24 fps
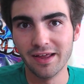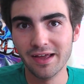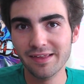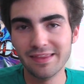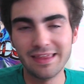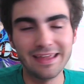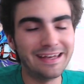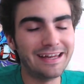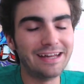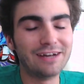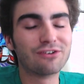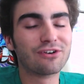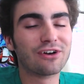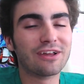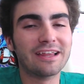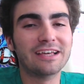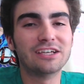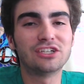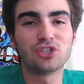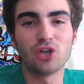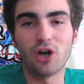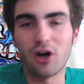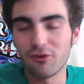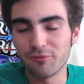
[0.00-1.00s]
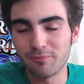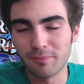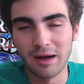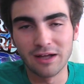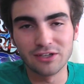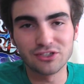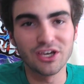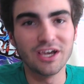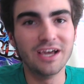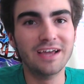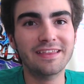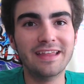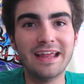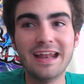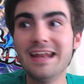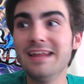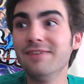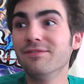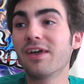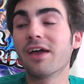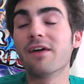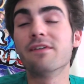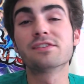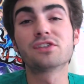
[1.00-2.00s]
They didn't really show off much. They didn't
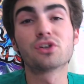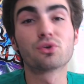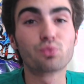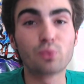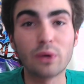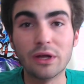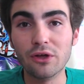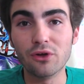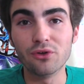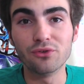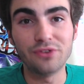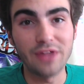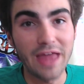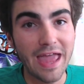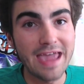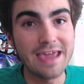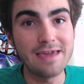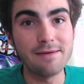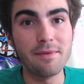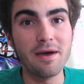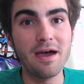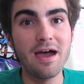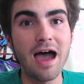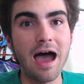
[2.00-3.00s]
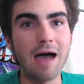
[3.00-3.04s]
even give us a real name.